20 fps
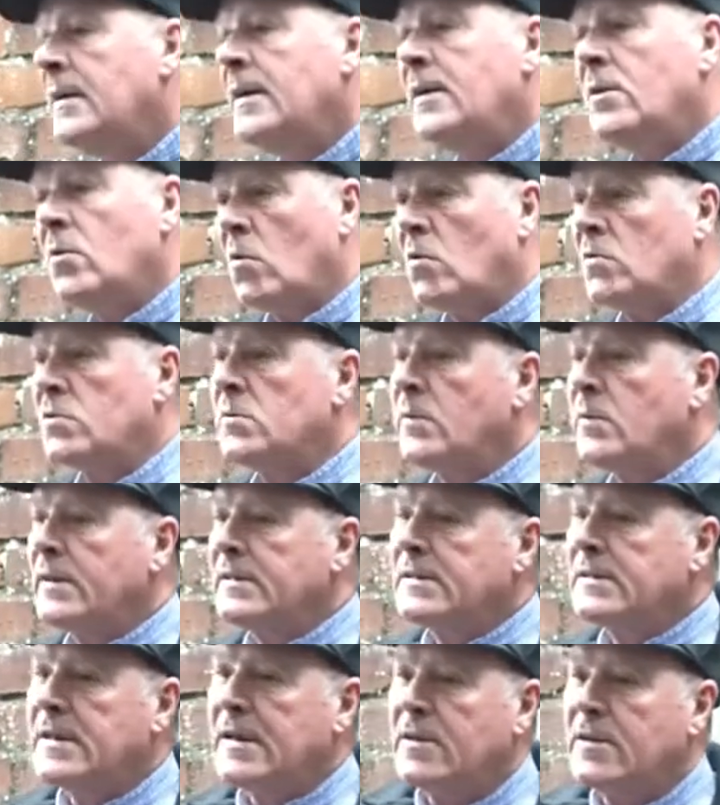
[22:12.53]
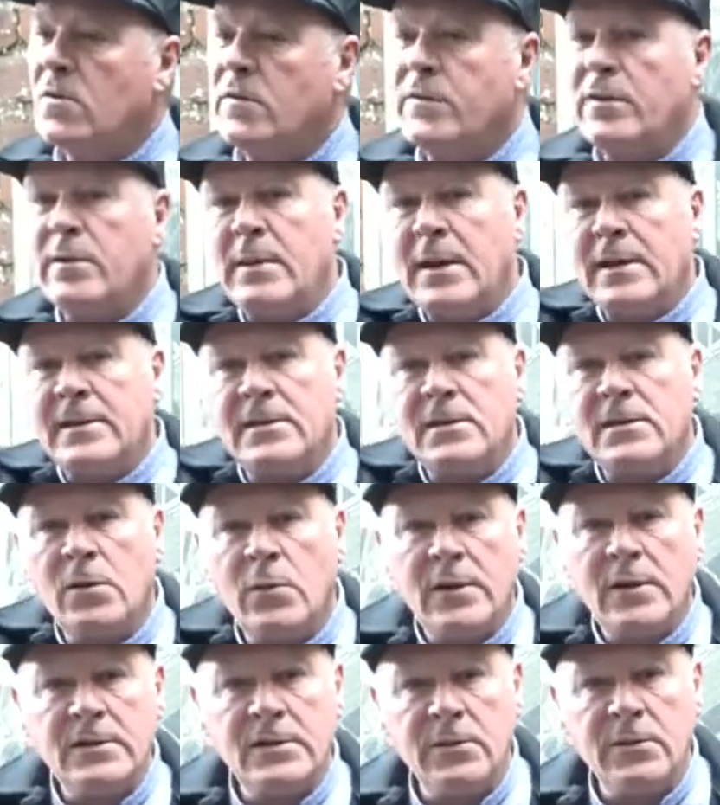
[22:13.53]
It also extended over a mile to the
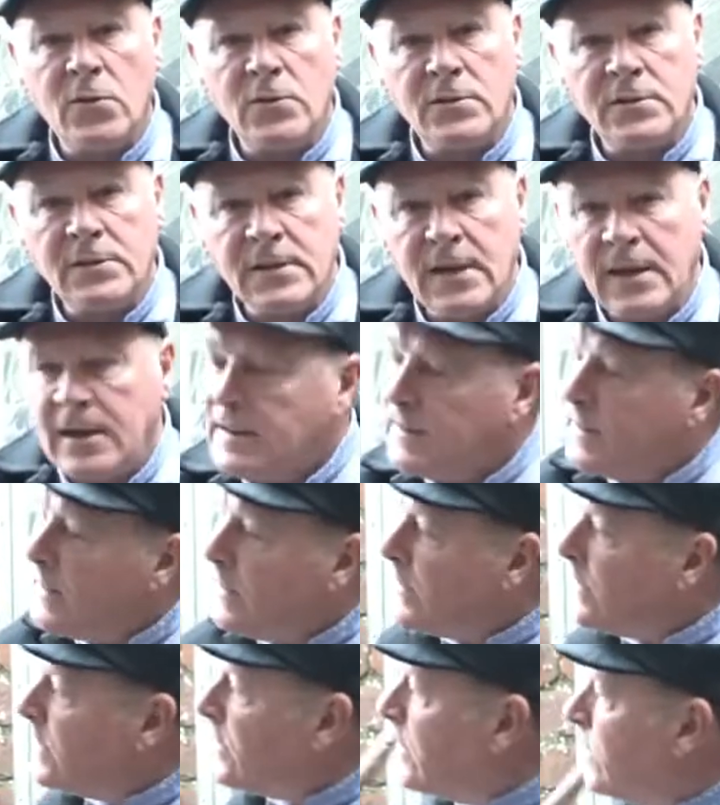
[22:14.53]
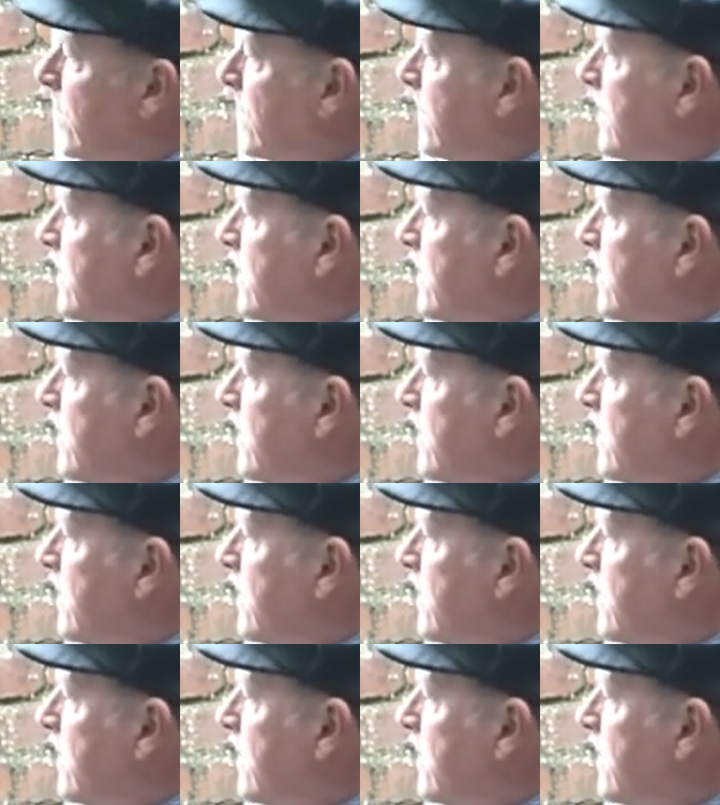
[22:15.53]
west towards Stanley and a similar